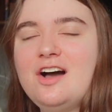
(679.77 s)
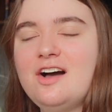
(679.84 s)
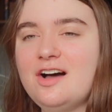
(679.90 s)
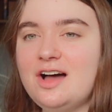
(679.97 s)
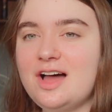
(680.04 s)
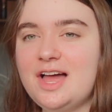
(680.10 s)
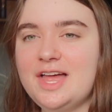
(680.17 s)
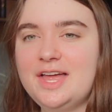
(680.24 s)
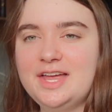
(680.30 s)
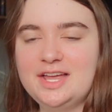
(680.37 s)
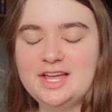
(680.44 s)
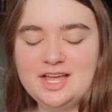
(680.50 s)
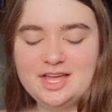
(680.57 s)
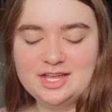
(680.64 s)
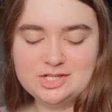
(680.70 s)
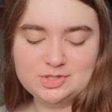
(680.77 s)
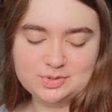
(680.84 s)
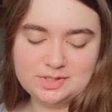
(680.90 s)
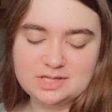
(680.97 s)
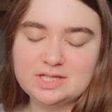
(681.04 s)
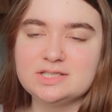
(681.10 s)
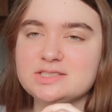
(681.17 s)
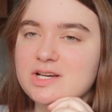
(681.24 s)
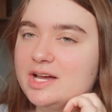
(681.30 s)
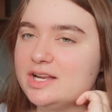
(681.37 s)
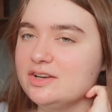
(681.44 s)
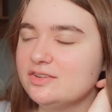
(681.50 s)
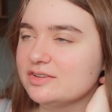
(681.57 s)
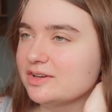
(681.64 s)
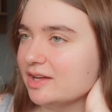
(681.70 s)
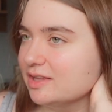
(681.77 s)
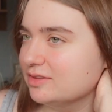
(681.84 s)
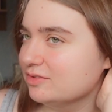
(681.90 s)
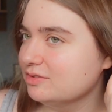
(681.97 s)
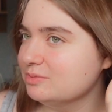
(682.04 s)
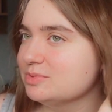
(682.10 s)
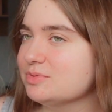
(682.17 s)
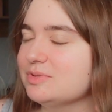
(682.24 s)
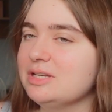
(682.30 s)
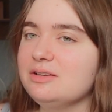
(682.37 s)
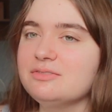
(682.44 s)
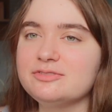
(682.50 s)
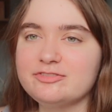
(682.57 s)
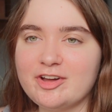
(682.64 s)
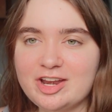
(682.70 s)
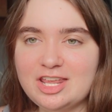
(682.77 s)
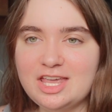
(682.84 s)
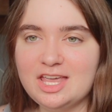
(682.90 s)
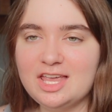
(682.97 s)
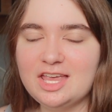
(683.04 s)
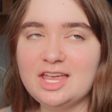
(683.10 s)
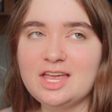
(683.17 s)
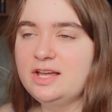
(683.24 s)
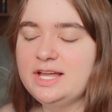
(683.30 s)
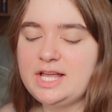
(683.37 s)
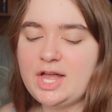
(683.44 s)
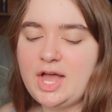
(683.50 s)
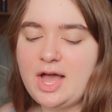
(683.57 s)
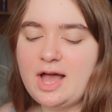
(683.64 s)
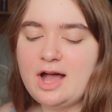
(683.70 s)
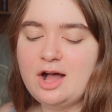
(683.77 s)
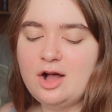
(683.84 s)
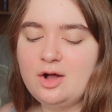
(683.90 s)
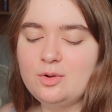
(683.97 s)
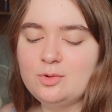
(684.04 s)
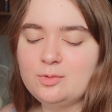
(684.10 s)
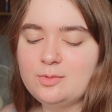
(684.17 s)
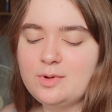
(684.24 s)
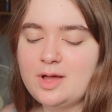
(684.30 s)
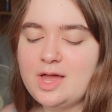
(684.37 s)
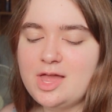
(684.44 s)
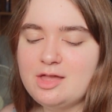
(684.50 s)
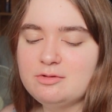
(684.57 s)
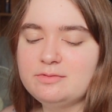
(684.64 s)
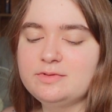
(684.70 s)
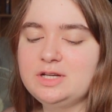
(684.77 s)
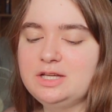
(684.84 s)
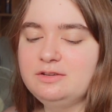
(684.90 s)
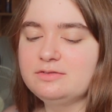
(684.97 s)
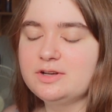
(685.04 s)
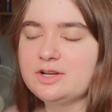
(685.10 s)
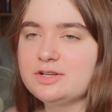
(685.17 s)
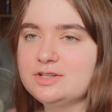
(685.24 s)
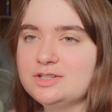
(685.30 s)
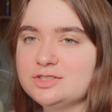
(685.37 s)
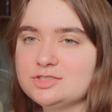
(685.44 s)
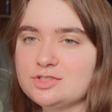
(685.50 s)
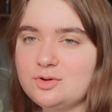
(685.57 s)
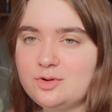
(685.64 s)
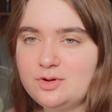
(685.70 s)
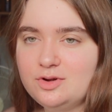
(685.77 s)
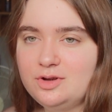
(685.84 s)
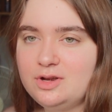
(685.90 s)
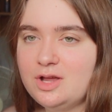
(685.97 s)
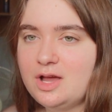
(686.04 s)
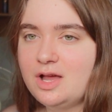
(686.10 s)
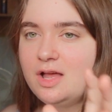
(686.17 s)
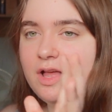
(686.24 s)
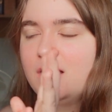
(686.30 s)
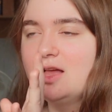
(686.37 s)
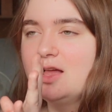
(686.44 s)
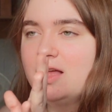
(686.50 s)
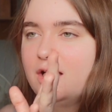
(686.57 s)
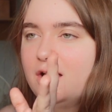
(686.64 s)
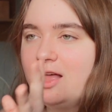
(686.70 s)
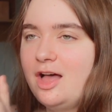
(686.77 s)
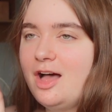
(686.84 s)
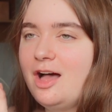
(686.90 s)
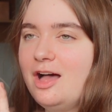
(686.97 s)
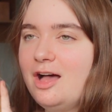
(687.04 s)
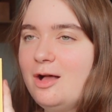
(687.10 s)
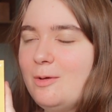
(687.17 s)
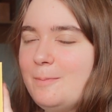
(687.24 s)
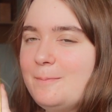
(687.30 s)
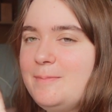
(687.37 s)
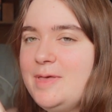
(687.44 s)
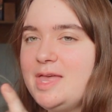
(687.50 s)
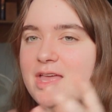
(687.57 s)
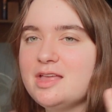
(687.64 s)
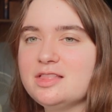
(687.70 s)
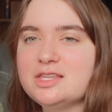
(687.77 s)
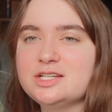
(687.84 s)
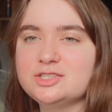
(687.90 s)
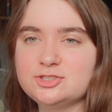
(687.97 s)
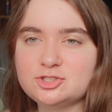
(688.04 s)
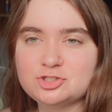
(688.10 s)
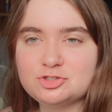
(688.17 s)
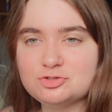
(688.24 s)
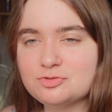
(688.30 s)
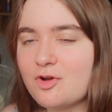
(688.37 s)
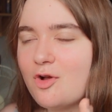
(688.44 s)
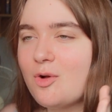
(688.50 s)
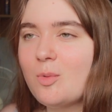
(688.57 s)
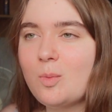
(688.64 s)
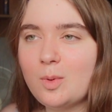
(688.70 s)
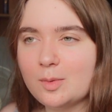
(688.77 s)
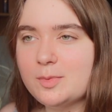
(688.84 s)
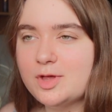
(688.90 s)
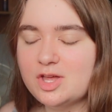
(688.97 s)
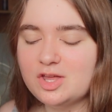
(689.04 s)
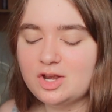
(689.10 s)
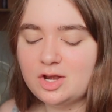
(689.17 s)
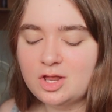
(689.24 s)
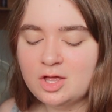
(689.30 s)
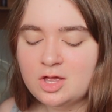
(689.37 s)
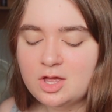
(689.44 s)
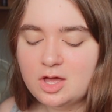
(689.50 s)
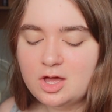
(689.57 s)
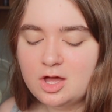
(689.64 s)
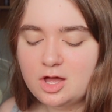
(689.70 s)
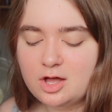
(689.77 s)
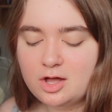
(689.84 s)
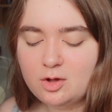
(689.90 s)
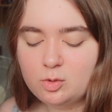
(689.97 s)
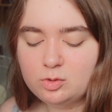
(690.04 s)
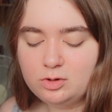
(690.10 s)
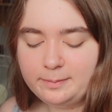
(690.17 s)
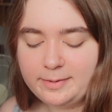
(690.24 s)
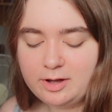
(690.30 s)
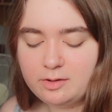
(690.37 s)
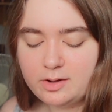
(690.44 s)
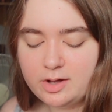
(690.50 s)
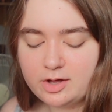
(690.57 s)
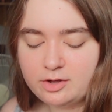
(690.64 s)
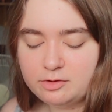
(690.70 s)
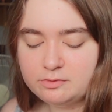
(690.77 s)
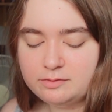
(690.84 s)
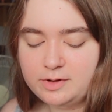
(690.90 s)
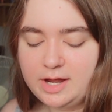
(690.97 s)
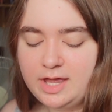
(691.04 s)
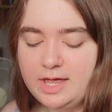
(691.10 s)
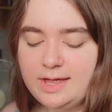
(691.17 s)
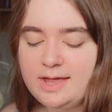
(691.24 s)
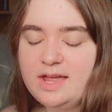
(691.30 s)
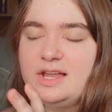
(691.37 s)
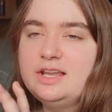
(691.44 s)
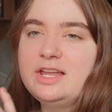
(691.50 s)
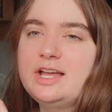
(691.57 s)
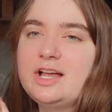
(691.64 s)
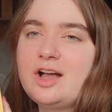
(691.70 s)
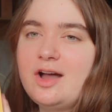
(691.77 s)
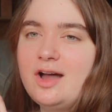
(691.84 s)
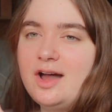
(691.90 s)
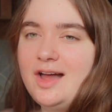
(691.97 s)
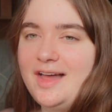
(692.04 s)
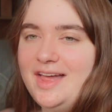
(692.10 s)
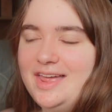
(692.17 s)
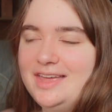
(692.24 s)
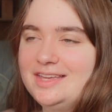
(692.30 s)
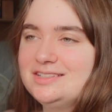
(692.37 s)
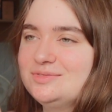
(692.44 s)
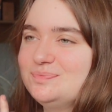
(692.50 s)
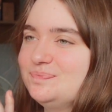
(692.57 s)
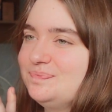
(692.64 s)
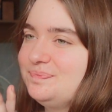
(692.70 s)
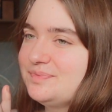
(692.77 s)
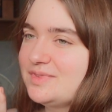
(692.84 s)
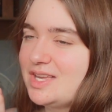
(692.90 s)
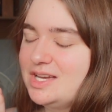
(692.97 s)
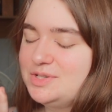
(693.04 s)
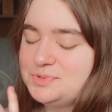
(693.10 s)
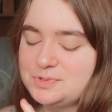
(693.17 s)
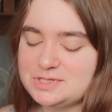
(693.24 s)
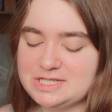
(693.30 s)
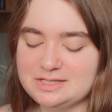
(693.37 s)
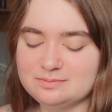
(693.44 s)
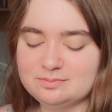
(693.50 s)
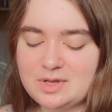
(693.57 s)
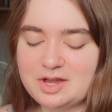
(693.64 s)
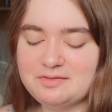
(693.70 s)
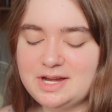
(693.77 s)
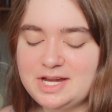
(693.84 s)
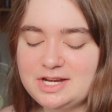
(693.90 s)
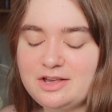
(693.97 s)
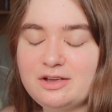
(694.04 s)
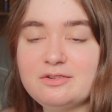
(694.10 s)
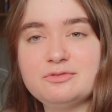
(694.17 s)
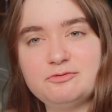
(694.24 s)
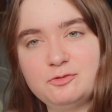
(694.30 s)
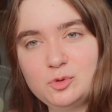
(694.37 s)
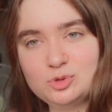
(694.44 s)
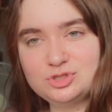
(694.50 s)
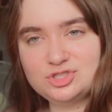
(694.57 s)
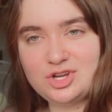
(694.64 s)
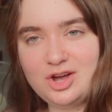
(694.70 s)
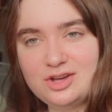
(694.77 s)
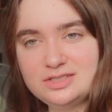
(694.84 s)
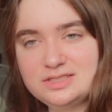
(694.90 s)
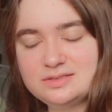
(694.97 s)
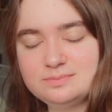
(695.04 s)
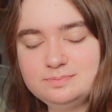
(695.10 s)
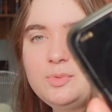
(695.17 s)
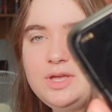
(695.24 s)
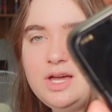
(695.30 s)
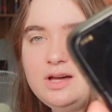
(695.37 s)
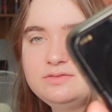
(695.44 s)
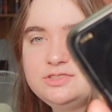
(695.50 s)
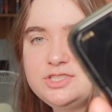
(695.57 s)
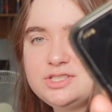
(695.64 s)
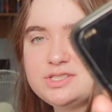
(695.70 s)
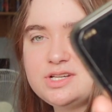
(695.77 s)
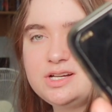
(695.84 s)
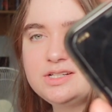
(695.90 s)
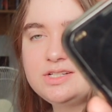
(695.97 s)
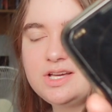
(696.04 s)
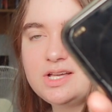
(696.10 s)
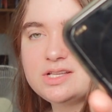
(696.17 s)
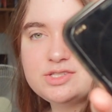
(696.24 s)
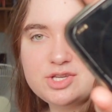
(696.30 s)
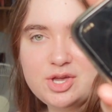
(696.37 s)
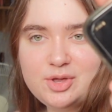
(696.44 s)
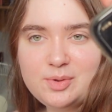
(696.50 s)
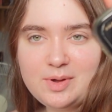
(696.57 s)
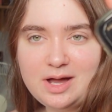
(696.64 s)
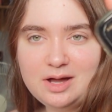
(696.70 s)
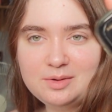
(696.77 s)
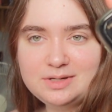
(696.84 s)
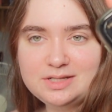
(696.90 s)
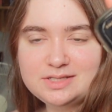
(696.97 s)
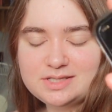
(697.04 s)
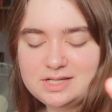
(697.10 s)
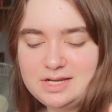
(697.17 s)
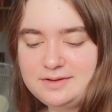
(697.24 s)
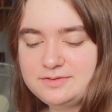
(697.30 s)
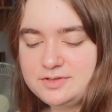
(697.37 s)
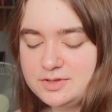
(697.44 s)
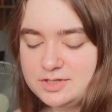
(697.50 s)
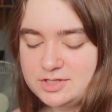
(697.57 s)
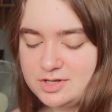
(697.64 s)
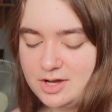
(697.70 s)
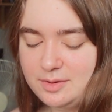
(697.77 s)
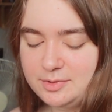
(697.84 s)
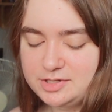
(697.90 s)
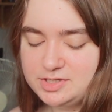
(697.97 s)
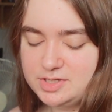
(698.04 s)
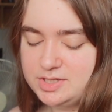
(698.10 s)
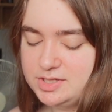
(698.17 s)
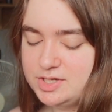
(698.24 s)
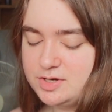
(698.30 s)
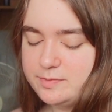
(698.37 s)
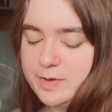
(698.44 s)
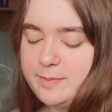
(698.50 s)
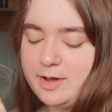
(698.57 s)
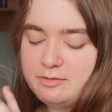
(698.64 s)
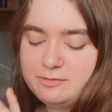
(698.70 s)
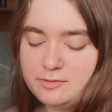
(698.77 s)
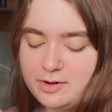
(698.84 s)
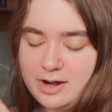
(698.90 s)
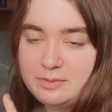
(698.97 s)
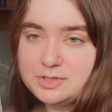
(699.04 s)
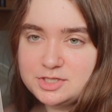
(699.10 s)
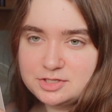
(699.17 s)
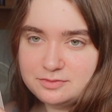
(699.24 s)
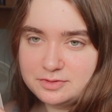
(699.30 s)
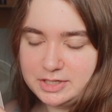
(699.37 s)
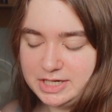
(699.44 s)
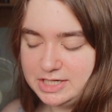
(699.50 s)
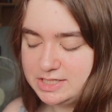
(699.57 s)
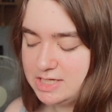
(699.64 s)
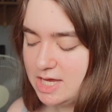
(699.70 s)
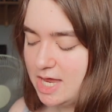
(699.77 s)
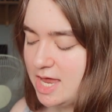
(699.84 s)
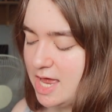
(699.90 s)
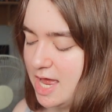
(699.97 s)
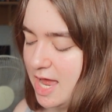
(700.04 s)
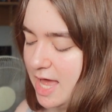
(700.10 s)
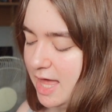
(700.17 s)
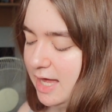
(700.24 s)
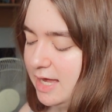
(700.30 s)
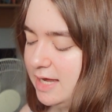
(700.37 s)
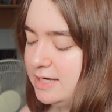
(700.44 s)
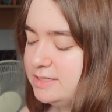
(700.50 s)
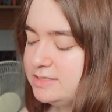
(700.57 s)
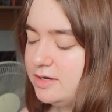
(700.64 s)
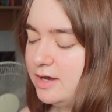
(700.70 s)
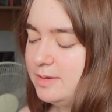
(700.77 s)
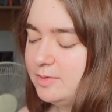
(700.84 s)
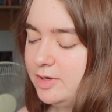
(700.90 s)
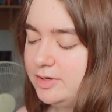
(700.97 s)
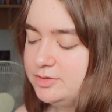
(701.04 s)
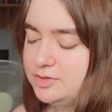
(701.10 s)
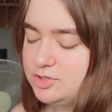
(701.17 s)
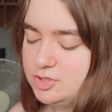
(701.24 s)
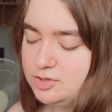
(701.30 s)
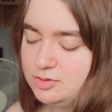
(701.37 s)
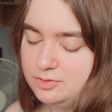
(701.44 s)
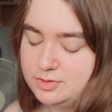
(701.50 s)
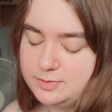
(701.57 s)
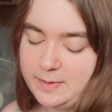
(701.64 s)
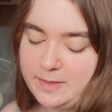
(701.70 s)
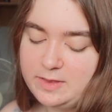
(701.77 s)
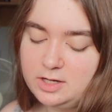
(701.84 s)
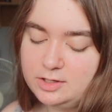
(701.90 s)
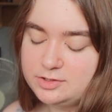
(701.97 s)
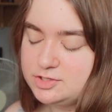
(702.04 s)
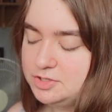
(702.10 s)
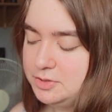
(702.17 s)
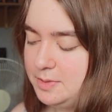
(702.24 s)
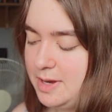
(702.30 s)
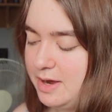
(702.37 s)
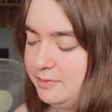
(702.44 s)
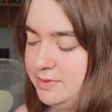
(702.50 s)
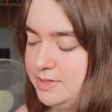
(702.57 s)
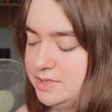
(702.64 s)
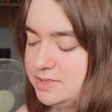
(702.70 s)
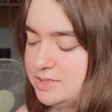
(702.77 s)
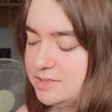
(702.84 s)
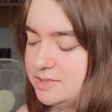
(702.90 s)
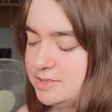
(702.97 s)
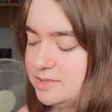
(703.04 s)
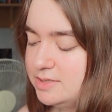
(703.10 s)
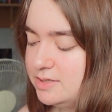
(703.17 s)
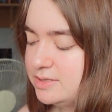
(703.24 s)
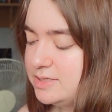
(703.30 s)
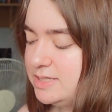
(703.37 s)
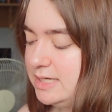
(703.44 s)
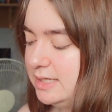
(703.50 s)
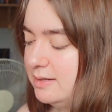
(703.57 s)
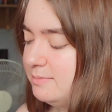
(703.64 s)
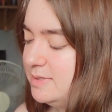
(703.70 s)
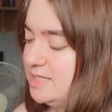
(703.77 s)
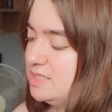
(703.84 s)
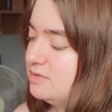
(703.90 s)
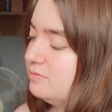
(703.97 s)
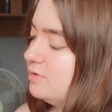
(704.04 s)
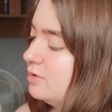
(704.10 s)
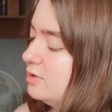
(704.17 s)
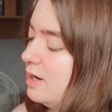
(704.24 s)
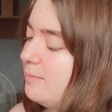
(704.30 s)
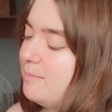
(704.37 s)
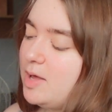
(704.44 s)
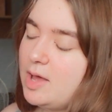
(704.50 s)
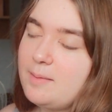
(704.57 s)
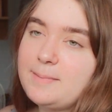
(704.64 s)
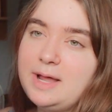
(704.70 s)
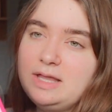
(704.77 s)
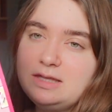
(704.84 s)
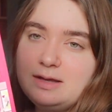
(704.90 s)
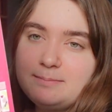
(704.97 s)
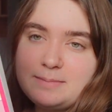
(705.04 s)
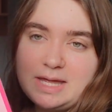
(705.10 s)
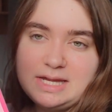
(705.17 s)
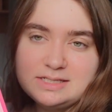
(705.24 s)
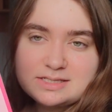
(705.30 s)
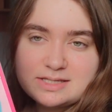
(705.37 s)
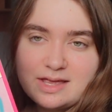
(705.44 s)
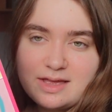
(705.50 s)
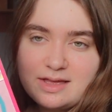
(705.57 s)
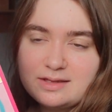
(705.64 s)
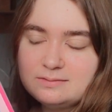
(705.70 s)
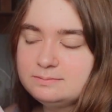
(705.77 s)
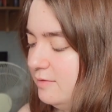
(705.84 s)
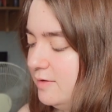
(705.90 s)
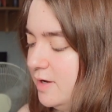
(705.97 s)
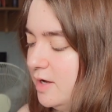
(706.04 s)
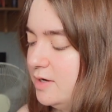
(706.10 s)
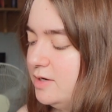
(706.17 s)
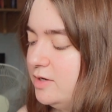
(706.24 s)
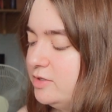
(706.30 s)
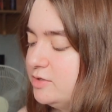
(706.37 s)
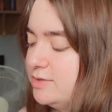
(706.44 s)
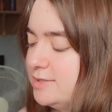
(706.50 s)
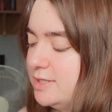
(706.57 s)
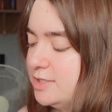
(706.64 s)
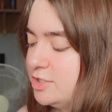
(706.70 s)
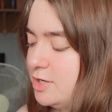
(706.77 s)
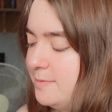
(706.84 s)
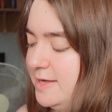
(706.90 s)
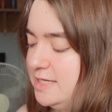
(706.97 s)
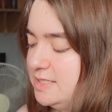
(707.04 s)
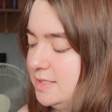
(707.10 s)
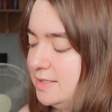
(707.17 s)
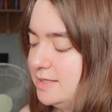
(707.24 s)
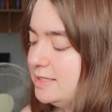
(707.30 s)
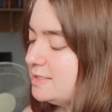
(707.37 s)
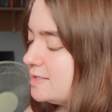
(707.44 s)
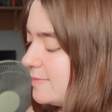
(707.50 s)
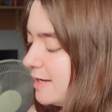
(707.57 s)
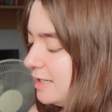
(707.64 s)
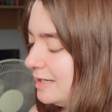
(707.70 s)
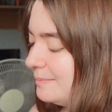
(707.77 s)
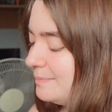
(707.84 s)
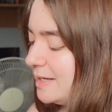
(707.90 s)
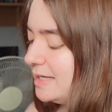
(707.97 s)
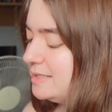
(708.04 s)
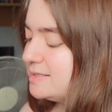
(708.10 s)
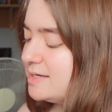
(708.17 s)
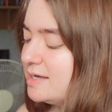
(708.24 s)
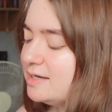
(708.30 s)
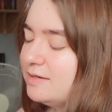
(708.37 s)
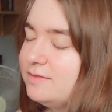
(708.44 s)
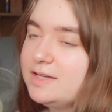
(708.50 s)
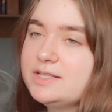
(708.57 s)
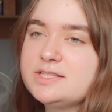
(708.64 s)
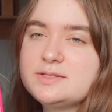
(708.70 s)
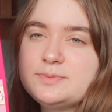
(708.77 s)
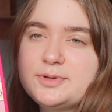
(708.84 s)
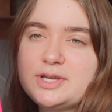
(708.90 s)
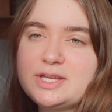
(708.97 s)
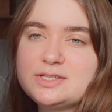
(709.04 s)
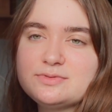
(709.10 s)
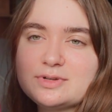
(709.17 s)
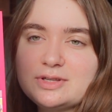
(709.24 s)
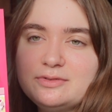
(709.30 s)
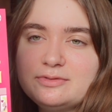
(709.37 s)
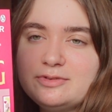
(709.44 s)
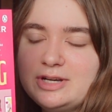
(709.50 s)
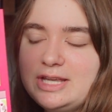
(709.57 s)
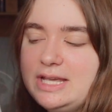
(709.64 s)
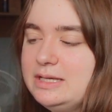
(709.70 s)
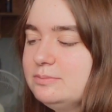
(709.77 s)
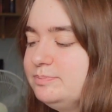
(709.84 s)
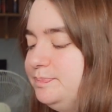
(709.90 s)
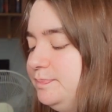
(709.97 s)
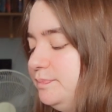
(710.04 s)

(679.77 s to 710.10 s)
I enjoyed the dialogue. I thought it was really funny. Like how it really focused on her being this strong woman, all about her career. Like, I adored it. I rated it 4 stars. We have just under 2 hours left on the timer, so this took me about 4 hours to read, and I'm going to spend the last 2 hours starting Mr. Wrong Number by Lynn Painter. heard such amazing things about Lynn Painter, and I've heard this book is really funny.